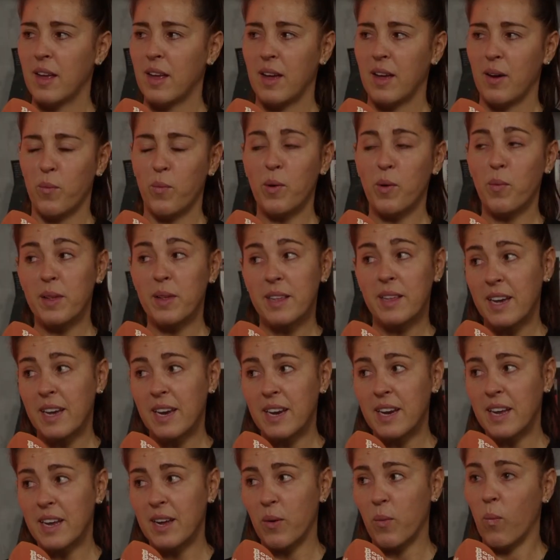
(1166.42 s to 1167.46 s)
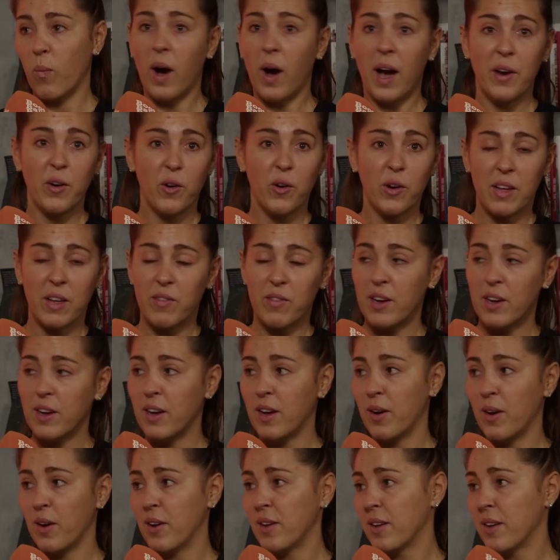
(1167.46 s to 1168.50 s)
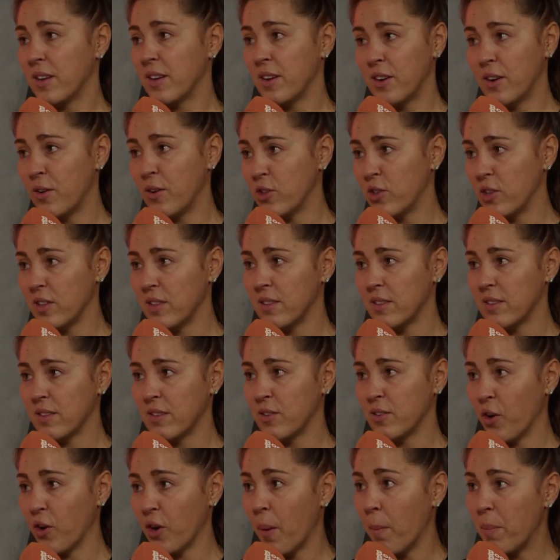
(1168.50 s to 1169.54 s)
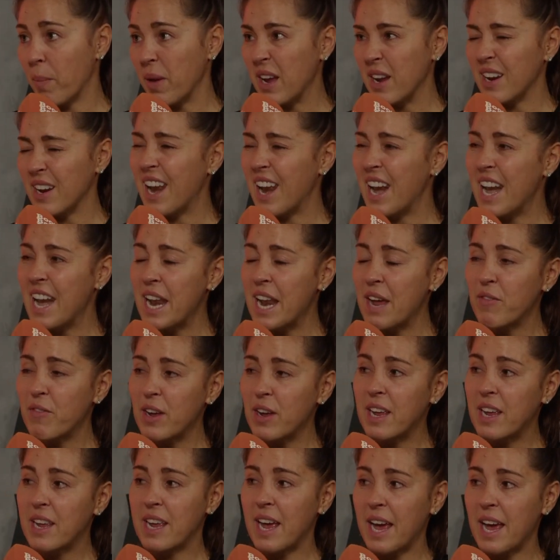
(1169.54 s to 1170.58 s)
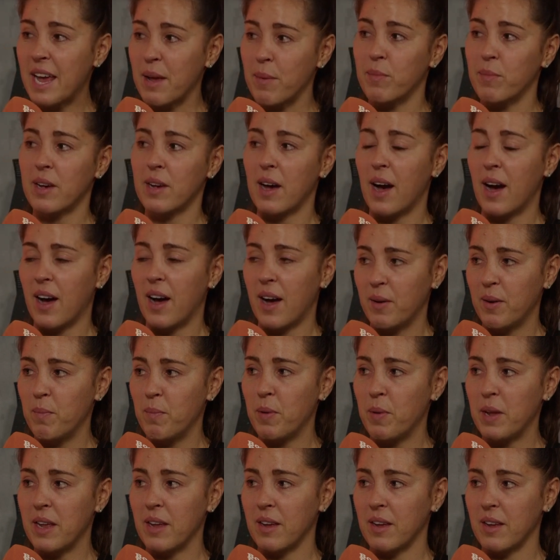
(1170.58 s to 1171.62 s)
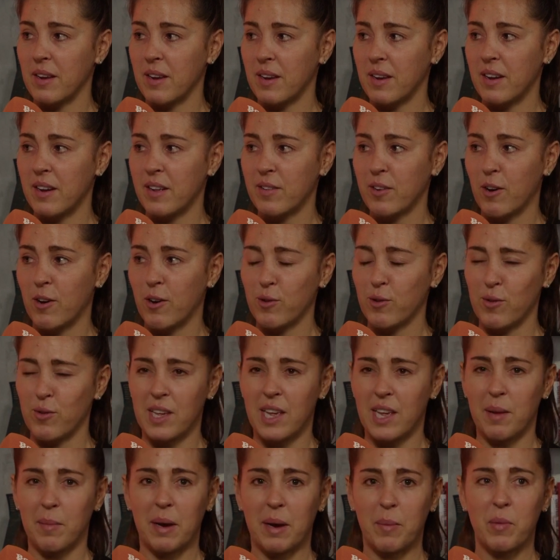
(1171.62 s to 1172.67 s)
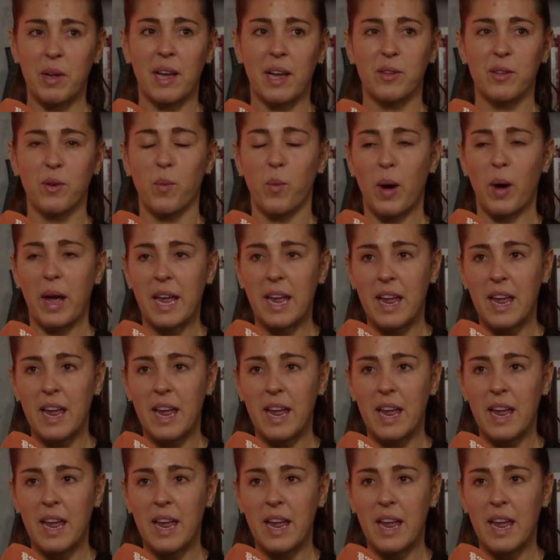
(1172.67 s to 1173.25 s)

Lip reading: We were saying it, why not give it her? She's gone unbeaten, 11 games unbeaten in this Arsenal team, and we had to wait.